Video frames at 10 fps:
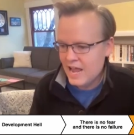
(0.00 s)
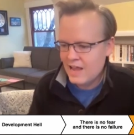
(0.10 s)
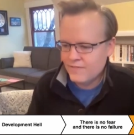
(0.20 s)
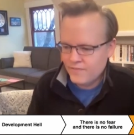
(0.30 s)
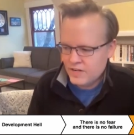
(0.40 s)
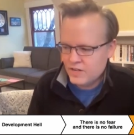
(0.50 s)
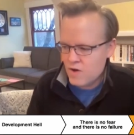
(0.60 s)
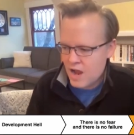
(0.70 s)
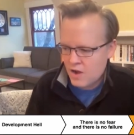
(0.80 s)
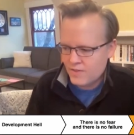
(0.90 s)
and
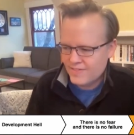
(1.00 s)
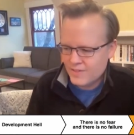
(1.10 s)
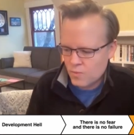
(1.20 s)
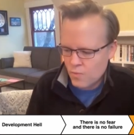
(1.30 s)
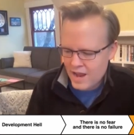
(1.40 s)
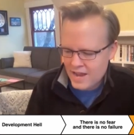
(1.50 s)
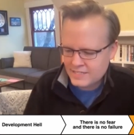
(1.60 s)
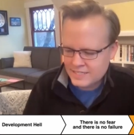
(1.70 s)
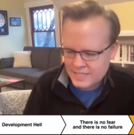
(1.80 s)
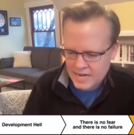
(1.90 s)
figure out a way
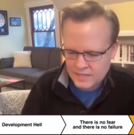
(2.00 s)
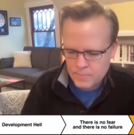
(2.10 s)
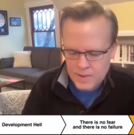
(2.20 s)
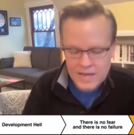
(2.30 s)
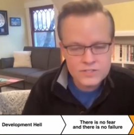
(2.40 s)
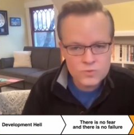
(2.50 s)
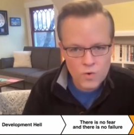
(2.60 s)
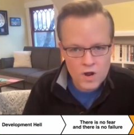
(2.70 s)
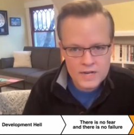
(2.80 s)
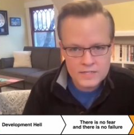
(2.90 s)
to take the best
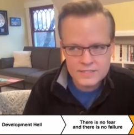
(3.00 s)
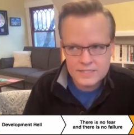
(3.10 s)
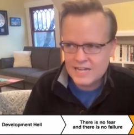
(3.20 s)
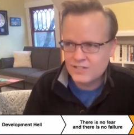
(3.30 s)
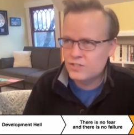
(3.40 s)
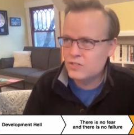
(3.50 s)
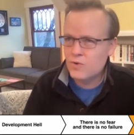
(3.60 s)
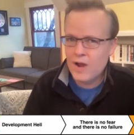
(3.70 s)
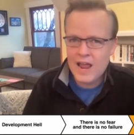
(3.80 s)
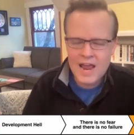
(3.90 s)
ones and
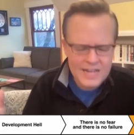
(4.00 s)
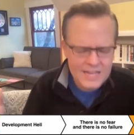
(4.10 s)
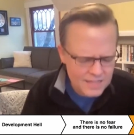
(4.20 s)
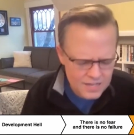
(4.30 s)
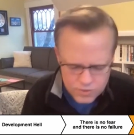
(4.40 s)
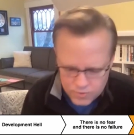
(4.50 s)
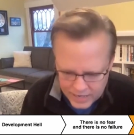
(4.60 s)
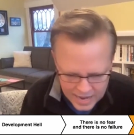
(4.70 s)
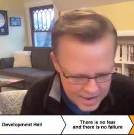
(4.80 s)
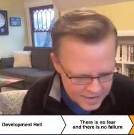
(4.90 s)
do anything you
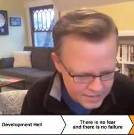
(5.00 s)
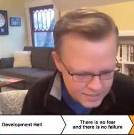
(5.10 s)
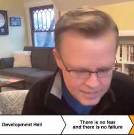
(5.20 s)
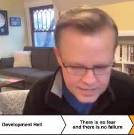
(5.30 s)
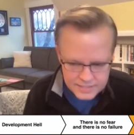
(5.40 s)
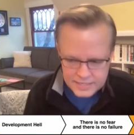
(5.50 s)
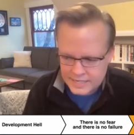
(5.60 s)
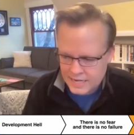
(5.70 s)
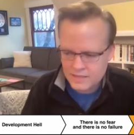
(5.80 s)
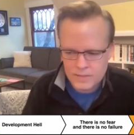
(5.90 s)
can to
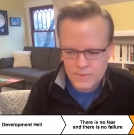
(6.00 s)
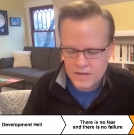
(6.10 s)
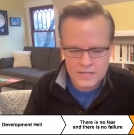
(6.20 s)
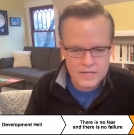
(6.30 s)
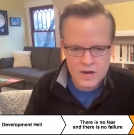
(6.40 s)
get them on the